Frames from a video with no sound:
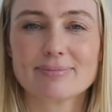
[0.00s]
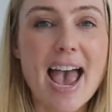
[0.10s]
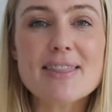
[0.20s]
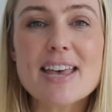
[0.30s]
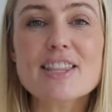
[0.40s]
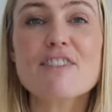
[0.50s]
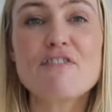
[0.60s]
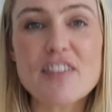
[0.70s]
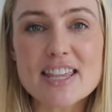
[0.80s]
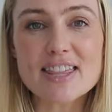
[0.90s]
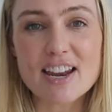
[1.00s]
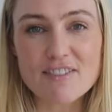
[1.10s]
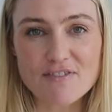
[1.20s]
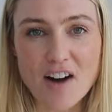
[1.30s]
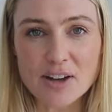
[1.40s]
And then the fifth
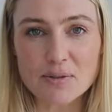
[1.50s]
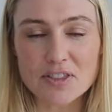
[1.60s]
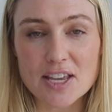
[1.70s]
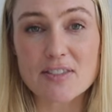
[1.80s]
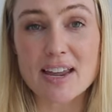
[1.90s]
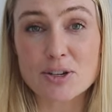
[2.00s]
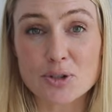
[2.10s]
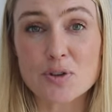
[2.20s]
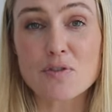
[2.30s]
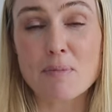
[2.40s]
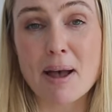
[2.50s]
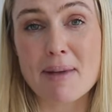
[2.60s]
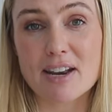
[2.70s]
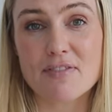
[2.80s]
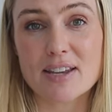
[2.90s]
and final thing that I do for my
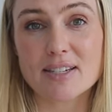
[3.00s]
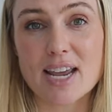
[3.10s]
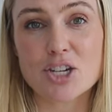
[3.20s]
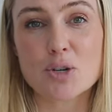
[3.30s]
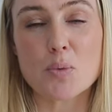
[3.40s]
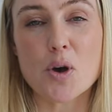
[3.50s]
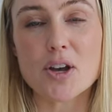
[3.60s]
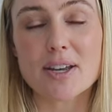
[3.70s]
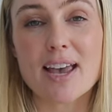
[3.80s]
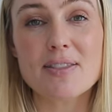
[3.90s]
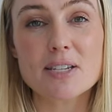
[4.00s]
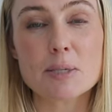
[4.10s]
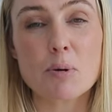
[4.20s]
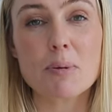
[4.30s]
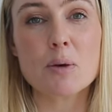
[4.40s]
manifestation work, and this
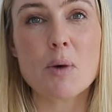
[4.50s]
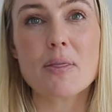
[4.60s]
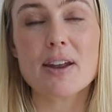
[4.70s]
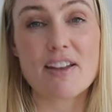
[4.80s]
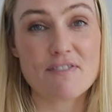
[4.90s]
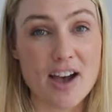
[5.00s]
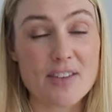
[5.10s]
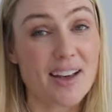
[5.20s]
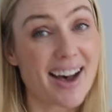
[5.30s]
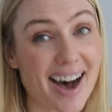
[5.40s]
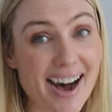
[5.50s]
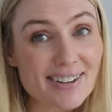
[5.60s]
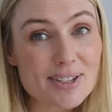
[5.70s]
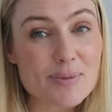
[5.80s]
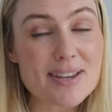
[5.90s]
is probably the one that I find the
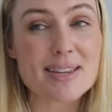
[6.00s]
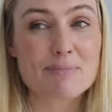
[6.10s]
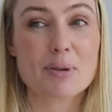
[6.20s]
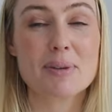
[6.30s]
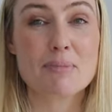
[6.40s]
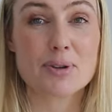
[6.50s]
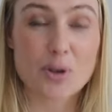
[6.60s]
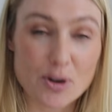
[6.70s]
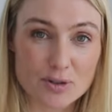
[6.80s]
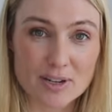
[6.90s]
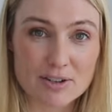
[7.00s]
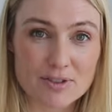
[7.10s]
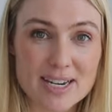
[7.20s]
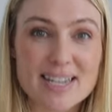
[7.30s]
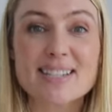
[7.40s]
hardest with and probably the most
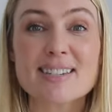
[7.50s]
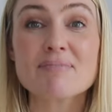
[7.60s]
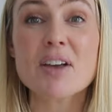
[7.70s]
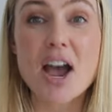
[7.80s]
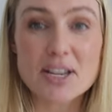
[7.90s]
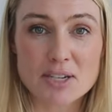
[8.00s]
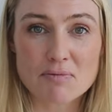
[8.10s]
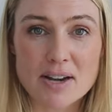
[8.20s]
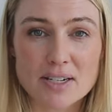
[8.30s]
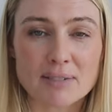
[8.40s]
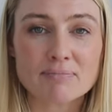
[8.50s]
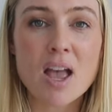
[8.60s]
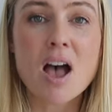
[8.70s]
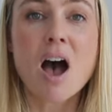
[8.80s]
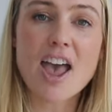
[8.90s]
contradictory, is I surrender.
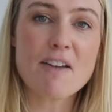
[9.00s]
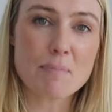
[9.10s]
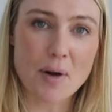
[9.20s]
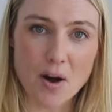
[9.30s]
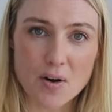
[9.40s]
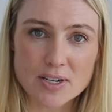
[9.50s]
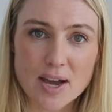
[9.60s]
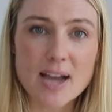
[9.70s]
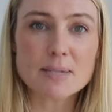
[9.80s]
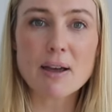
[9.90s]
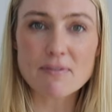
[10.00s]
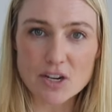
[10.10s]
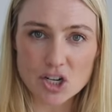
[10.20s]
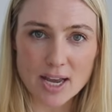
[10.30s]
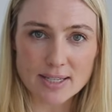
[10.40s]
I have prioritized my
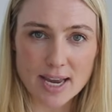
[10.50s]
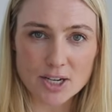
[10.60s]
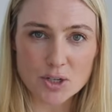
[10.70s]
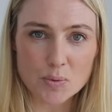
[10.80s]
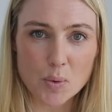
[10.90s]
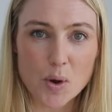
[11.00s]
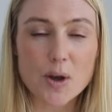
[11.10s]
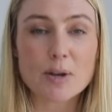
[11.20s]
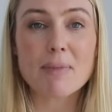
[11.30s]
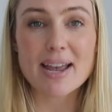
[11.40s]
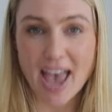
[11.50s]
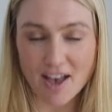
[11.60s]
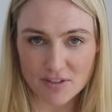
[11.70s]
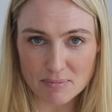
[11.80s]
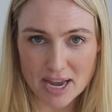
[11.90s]
visualization work, my
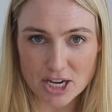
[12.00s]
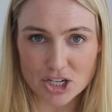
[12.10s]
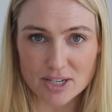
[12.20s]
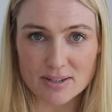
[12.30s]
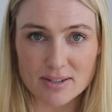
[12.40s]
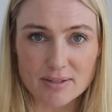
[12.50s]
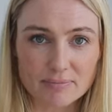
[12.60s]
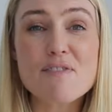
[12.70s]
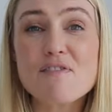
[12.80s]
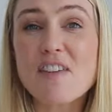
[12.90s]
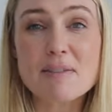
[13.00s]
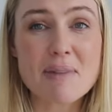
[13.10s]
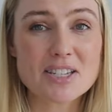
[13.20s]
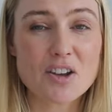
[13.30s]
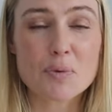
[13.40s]
affirmations. I've fed
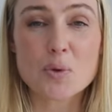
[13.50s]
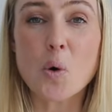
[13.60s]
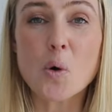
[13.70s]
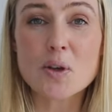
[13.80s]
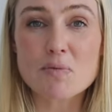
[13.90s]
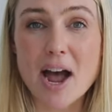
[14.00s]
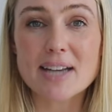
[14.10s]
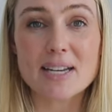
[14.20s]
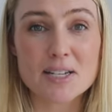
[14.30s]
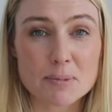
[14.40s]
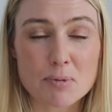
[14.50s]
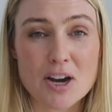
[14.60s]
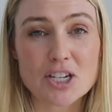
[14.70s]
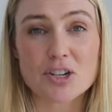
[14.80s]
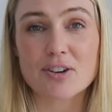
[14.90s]
myself with all the right
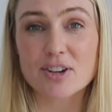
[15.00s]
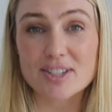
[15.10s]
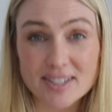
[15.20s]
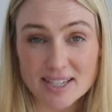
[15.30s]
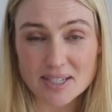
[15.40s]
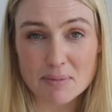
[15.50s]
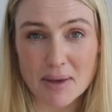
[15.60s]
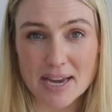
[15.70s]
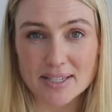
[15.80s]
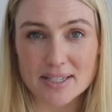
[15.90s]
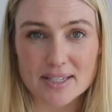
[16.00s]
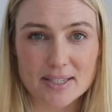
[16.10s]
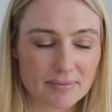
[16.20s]
inspiration on a consistent basis.